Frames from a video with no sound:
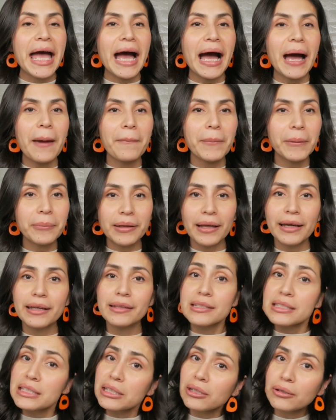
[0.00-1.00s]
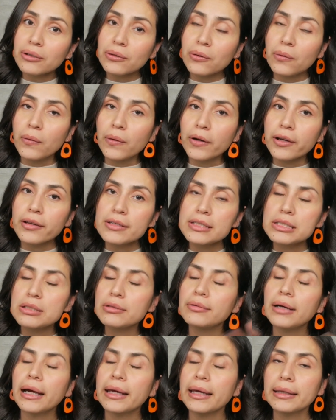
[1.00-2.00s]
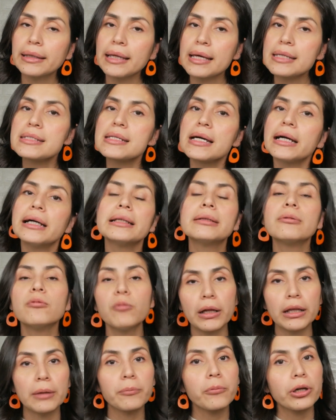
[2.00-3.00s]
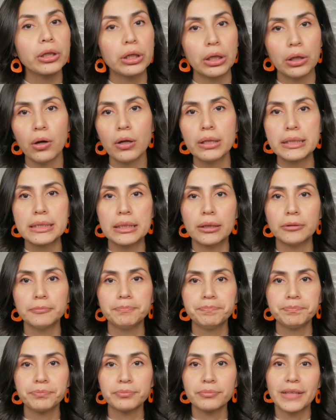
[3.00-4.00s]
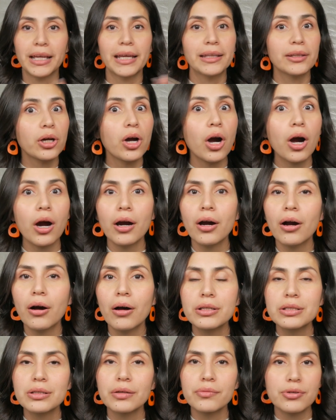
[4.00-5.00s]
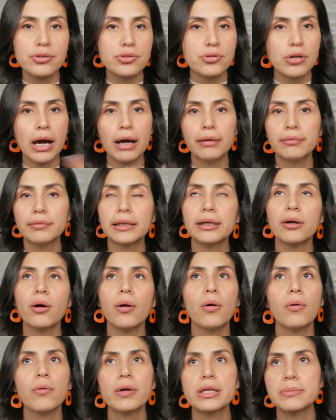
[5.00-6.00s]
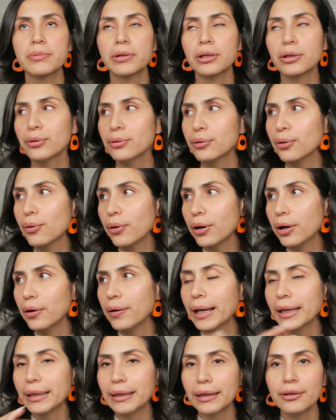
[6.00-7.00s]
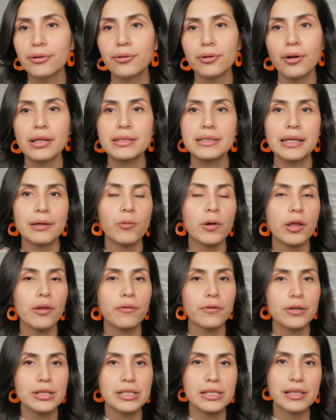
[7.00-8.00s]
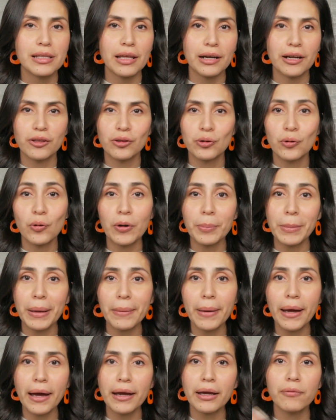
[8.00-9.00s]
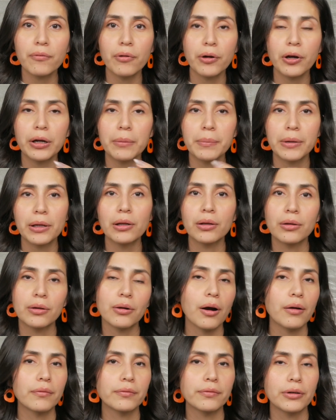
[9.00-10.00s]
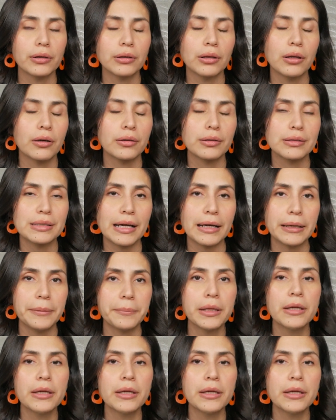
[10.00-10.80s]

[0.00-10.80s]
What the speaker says: I'm applying this cuticle oil. So I get that done while I'm working also. In the car, also, if you're traveling, always bring cuticle oil. I kid you not, it's like one of the first things that I throw in my bag if we're going to be gone for a long time.